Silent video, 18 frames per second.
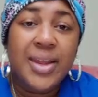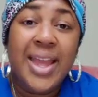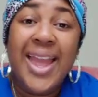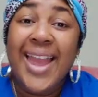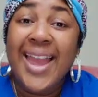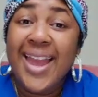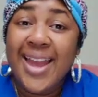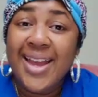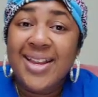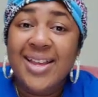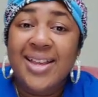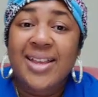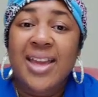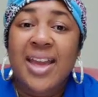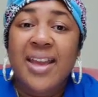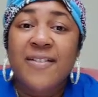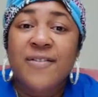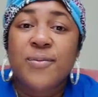And it
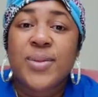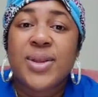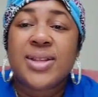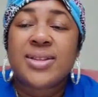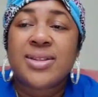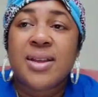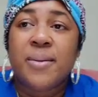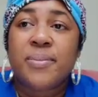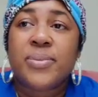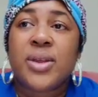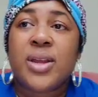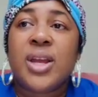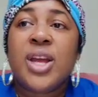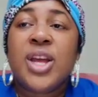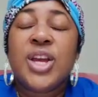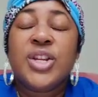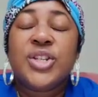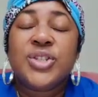gave me something
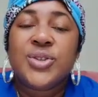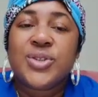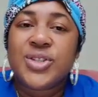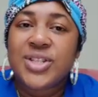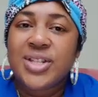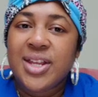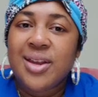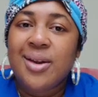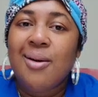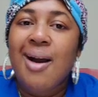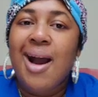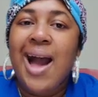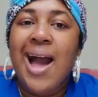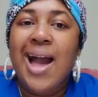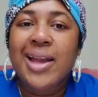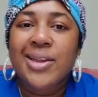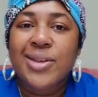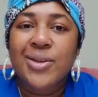to still
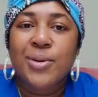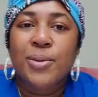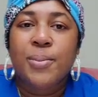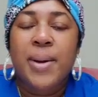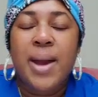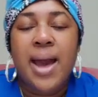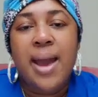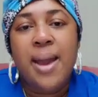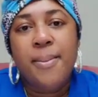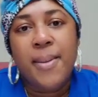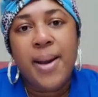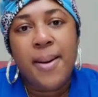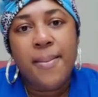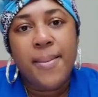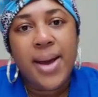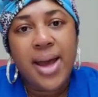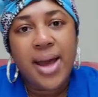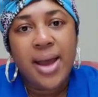occupy my
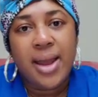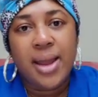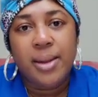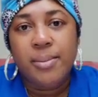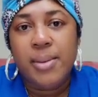mind.